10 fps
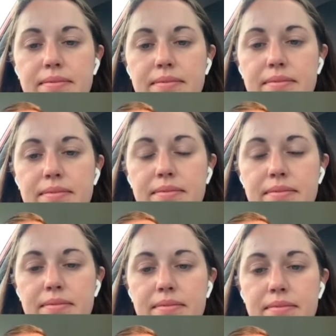
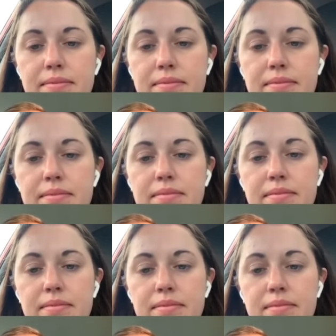
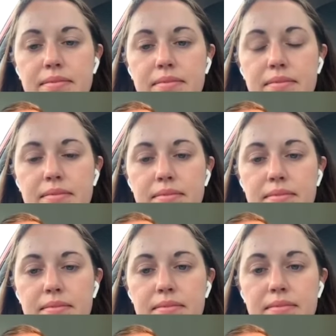
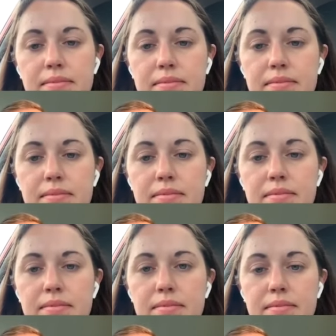
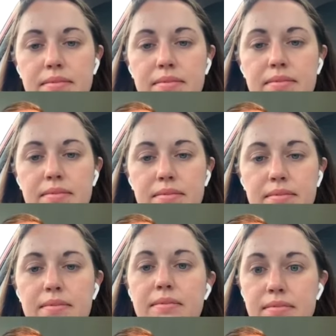
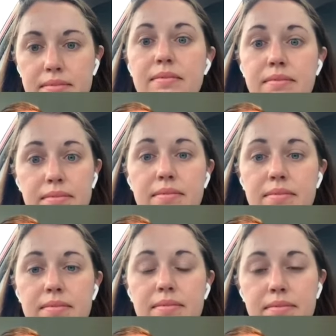
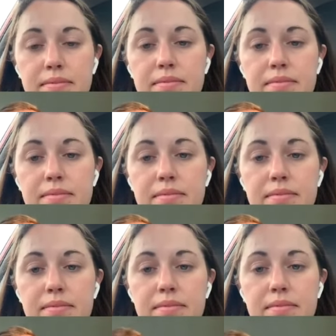
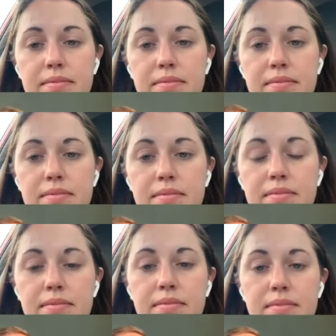(not speaking)